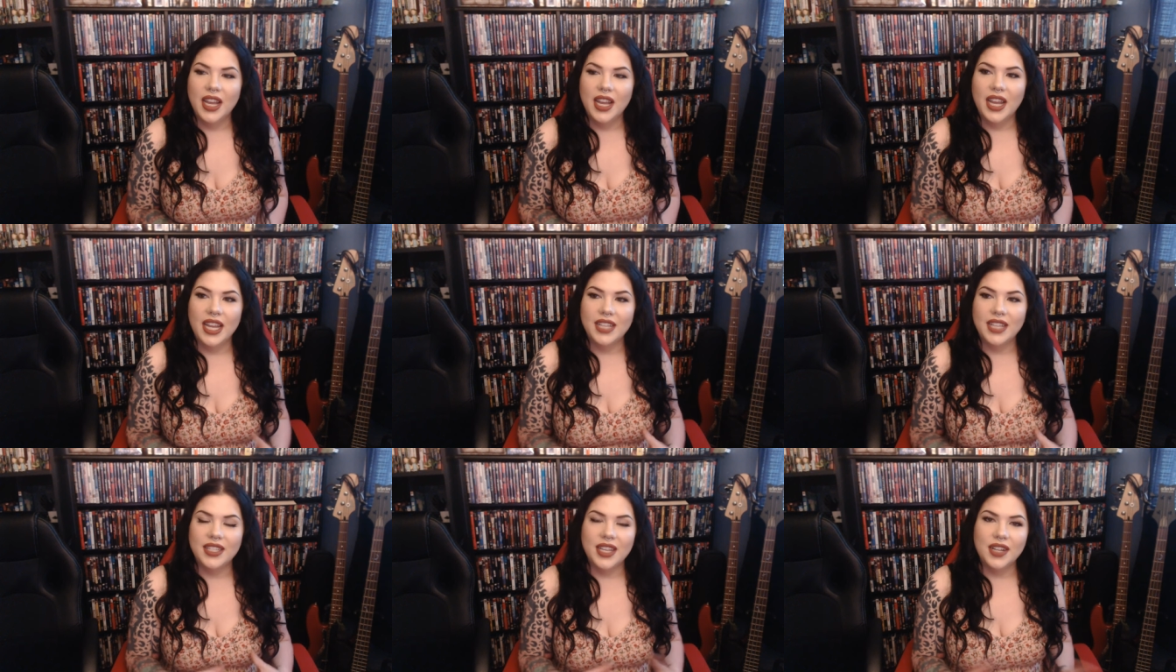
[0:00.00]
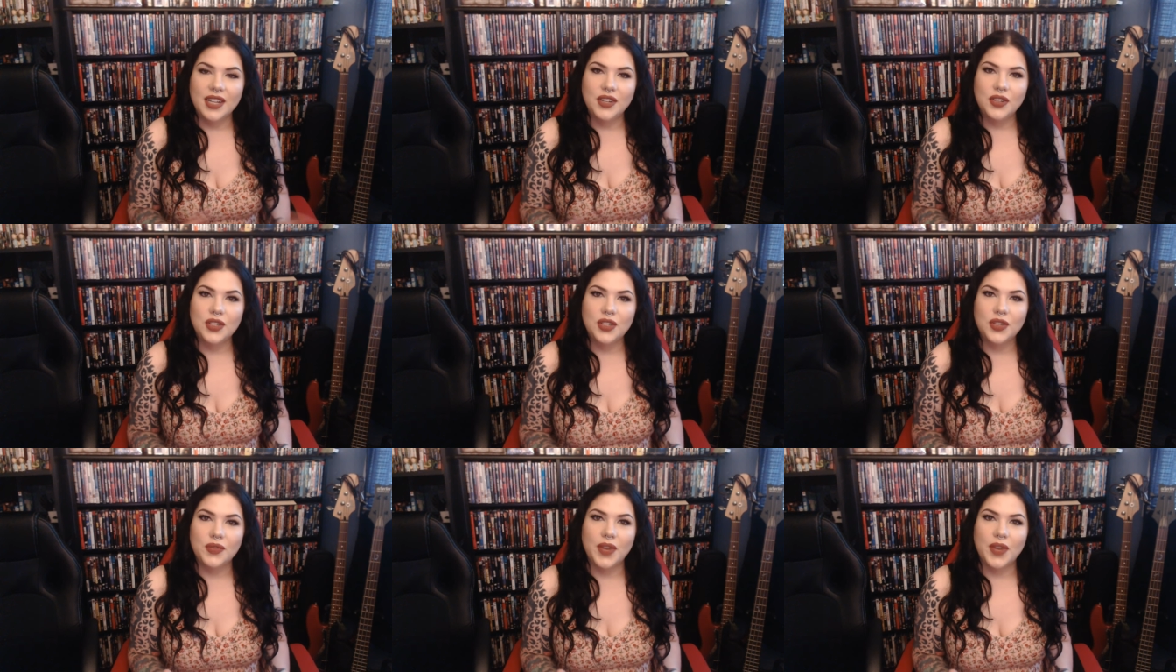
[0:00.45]
It
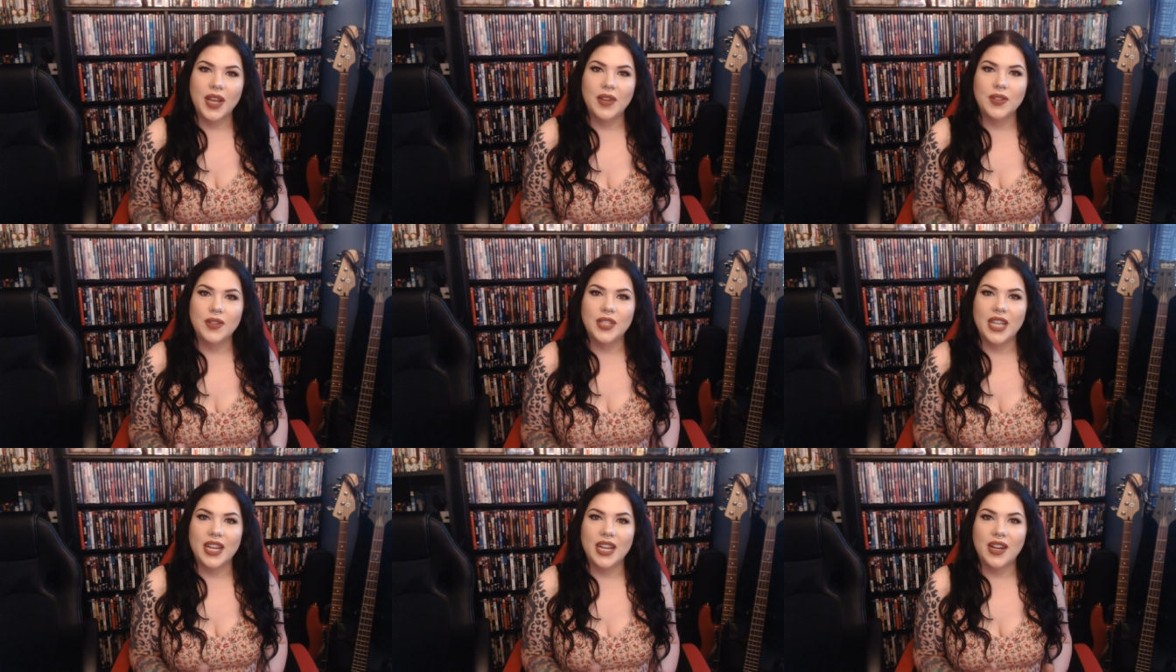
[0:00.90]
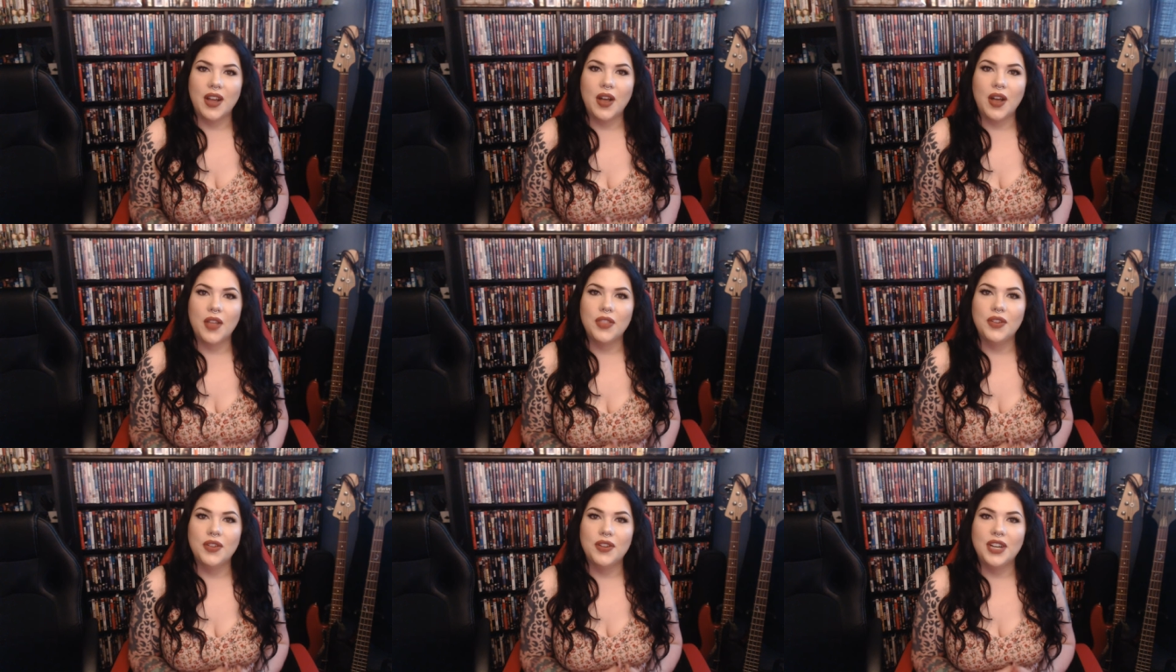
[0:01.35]
centers around an
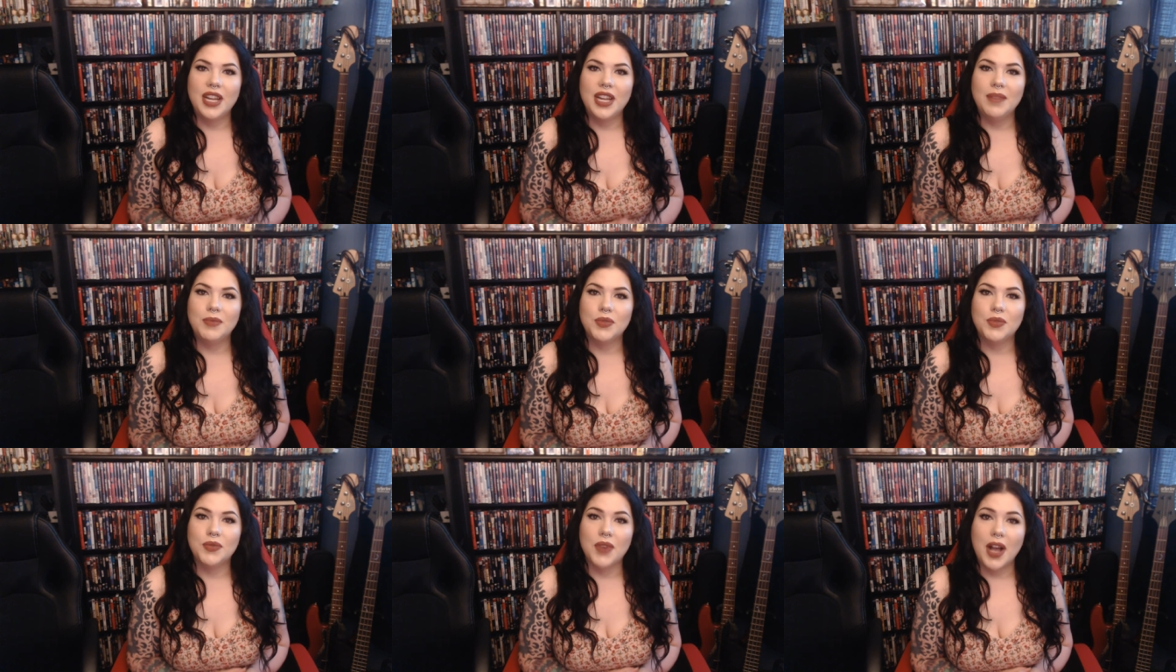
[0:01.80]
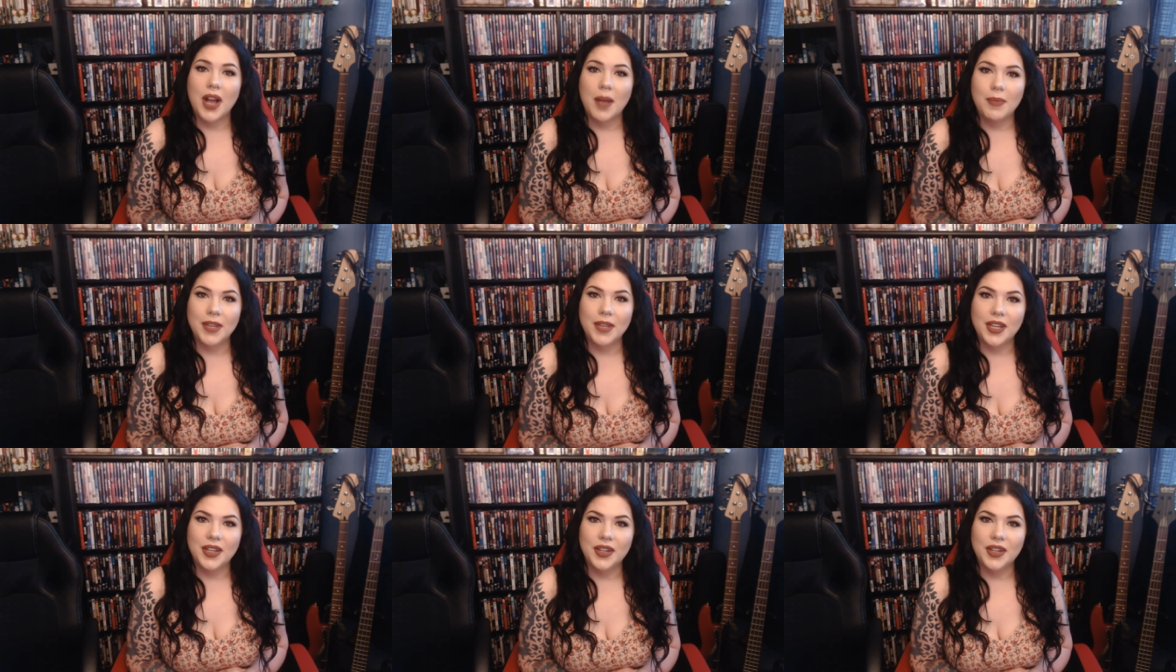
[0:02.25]
author named
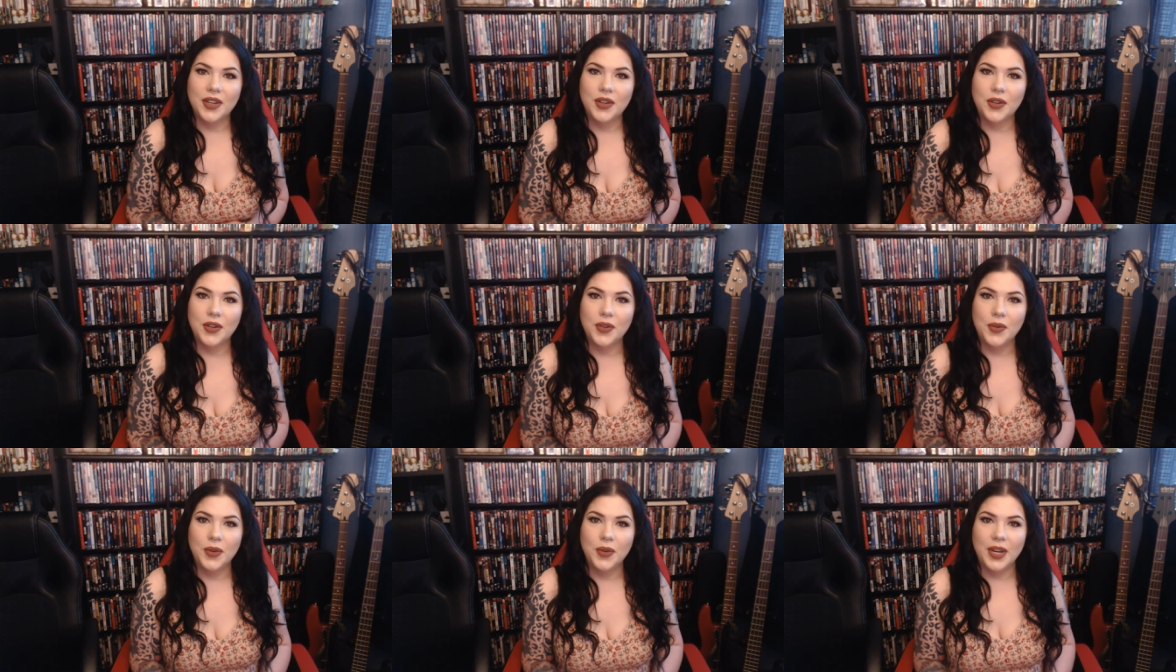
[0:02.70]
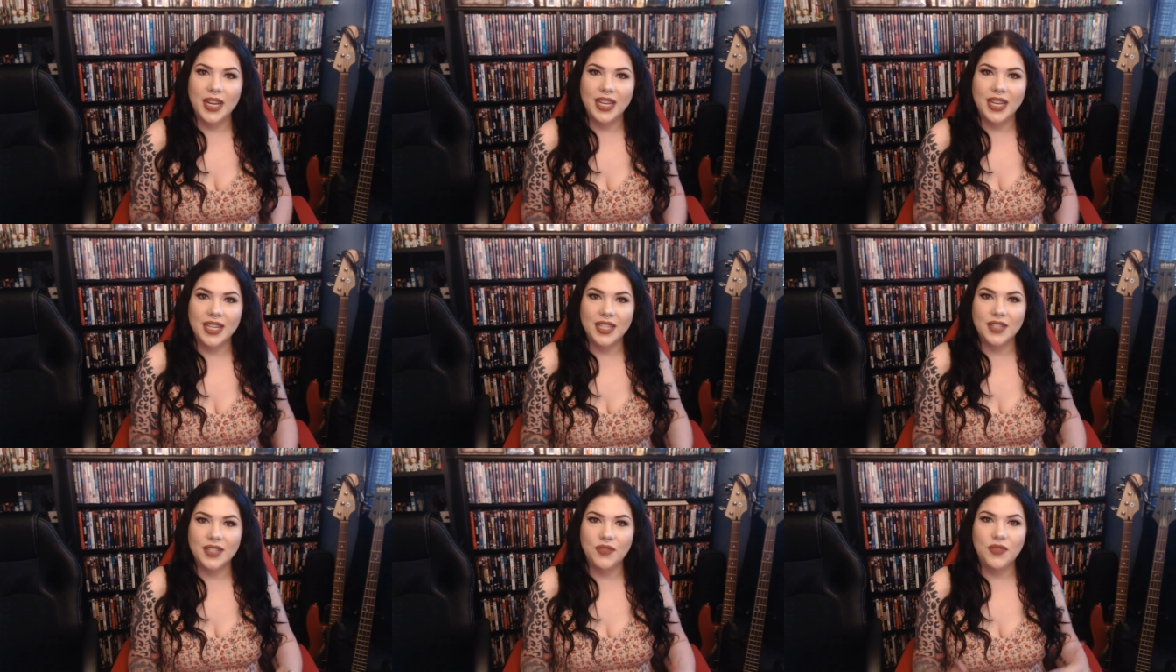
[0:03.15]
Robin, who
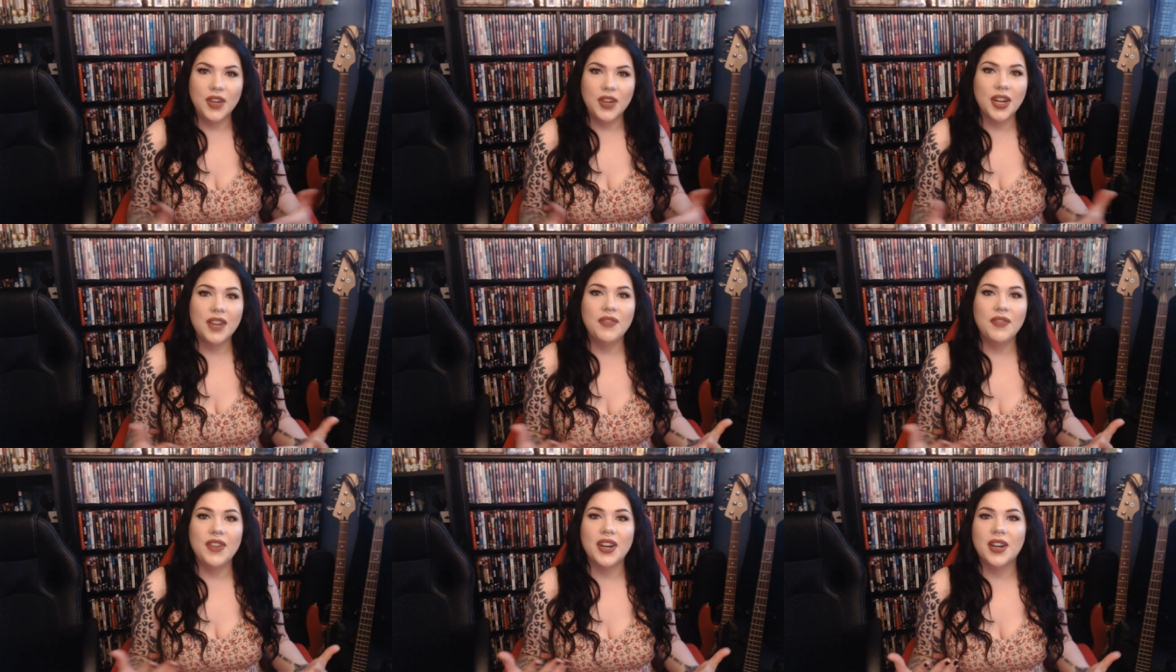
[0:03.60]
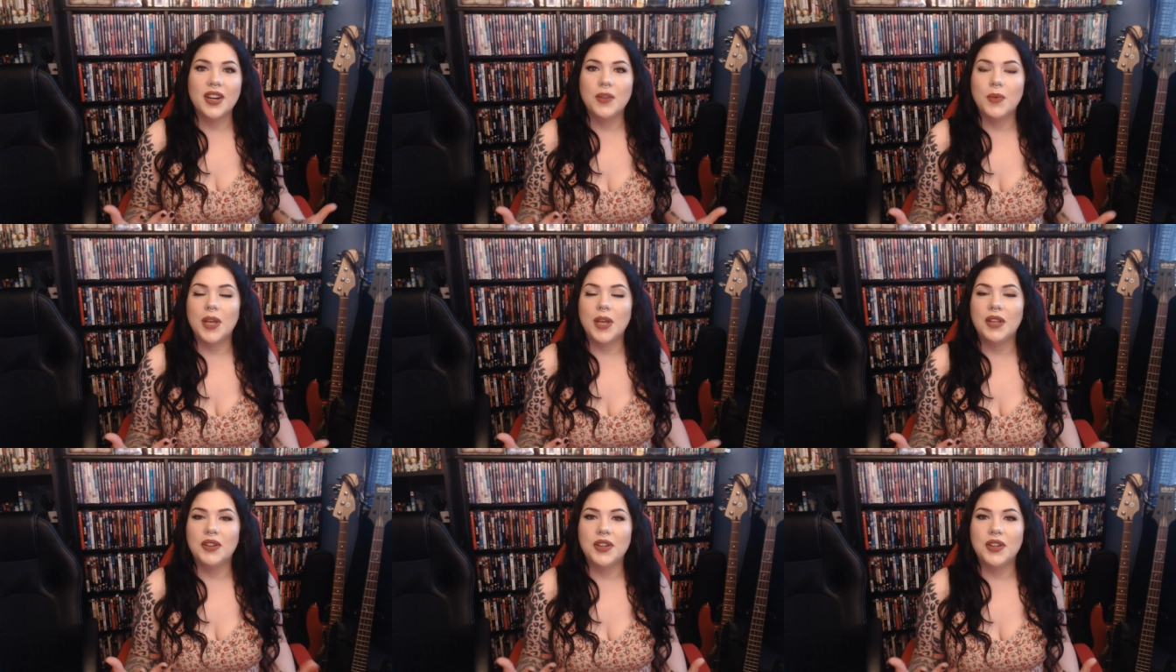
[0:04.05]
is very, very
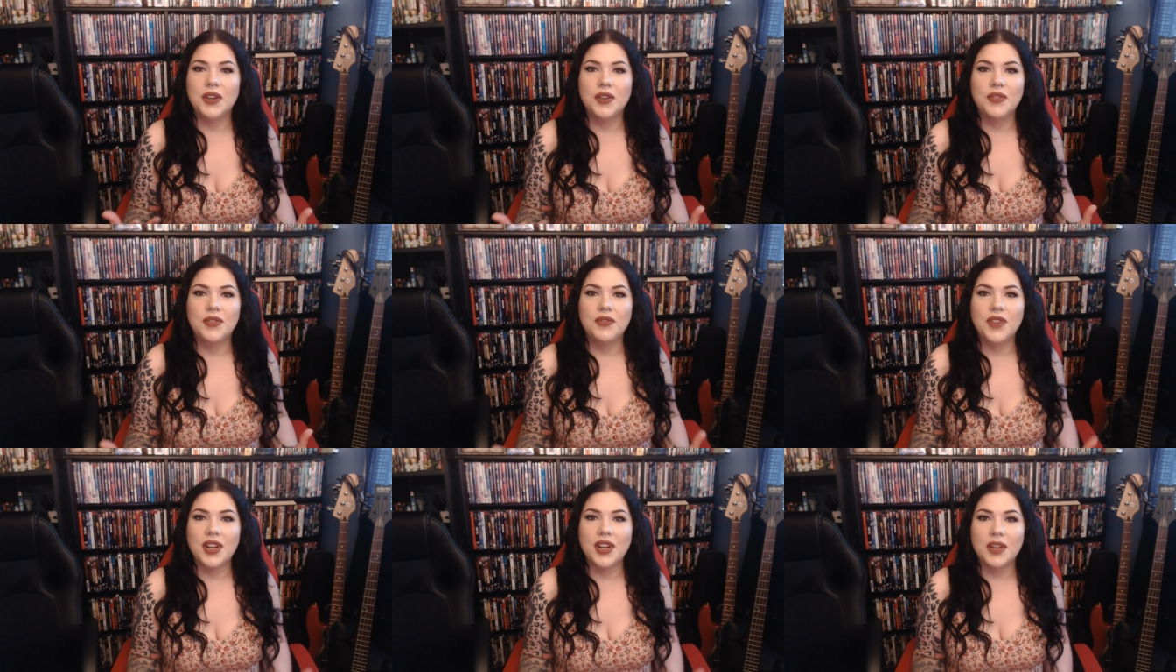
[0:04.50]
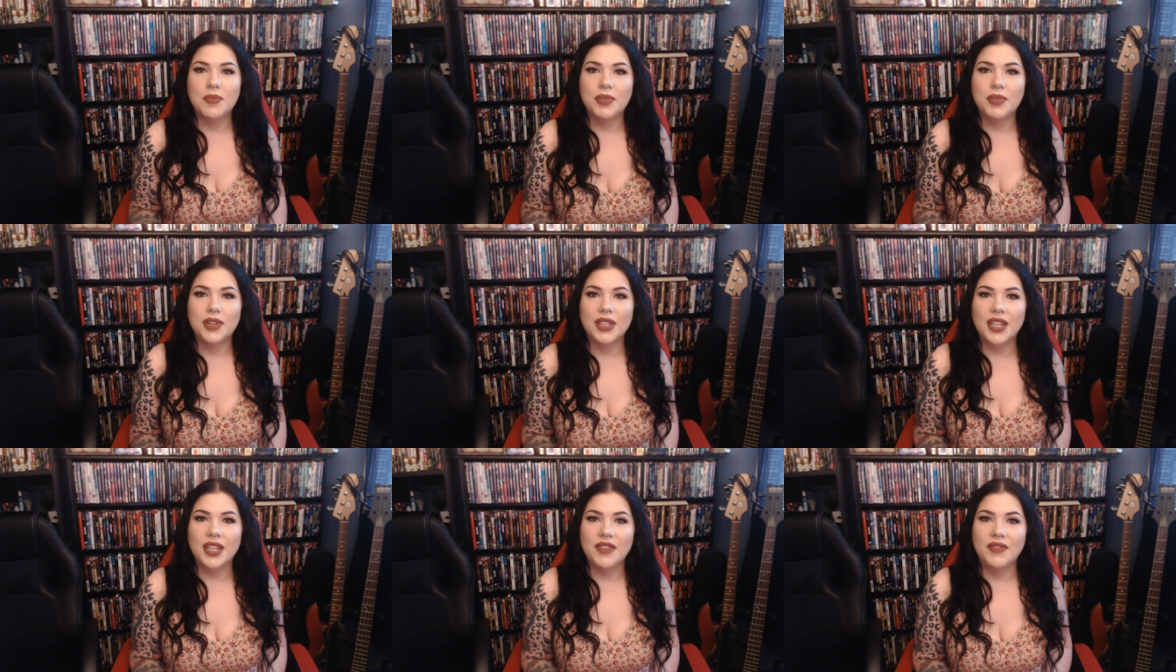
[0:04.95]
well known, very
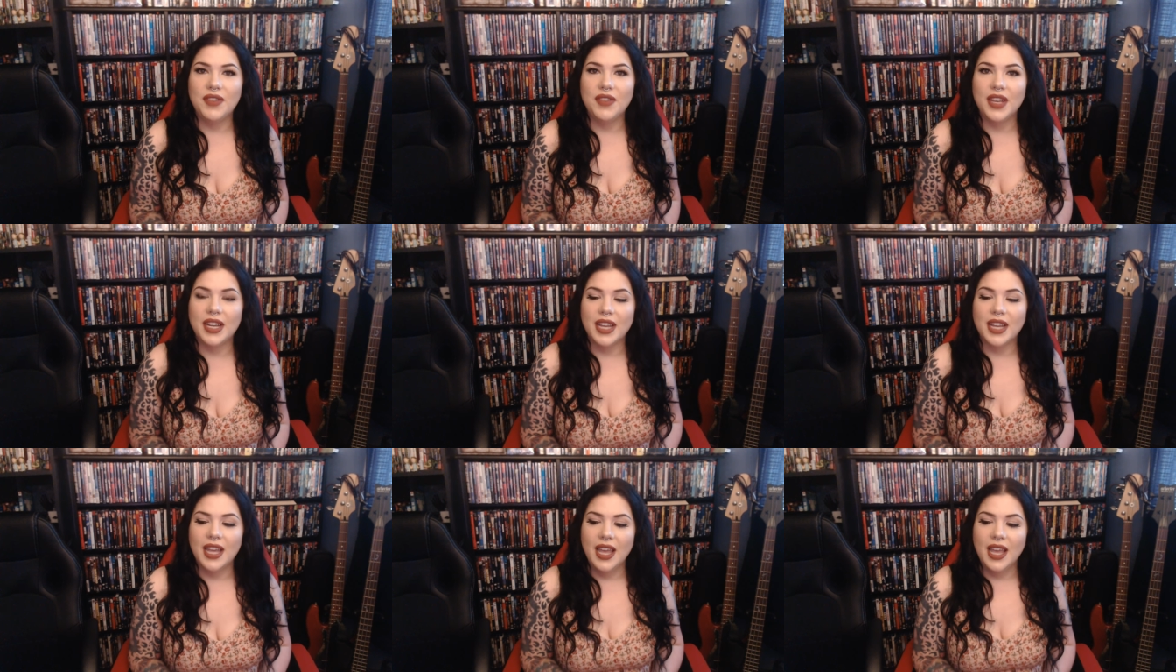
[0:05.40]
prolific,